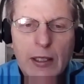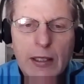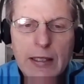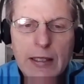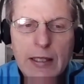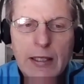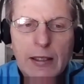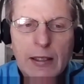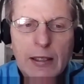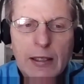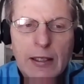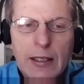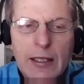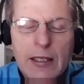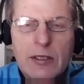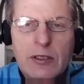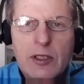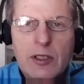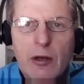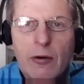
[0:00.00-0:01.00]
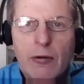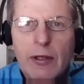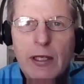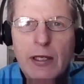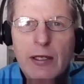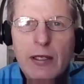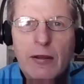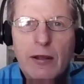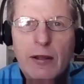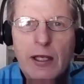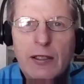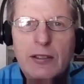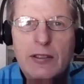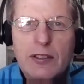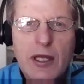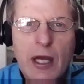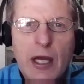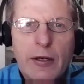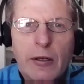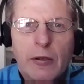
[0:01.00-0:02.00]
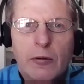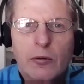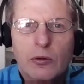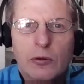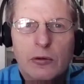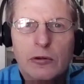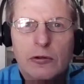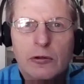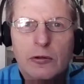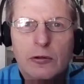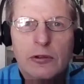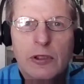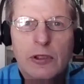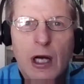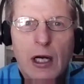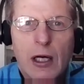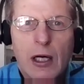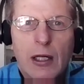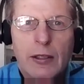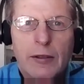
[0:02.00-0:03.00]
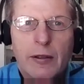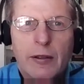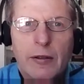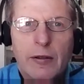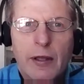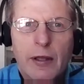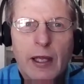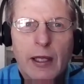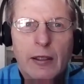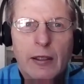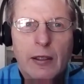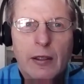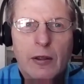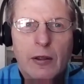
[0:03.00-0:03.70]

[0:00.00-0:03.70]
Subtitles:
Is there anything Asena or Erkan that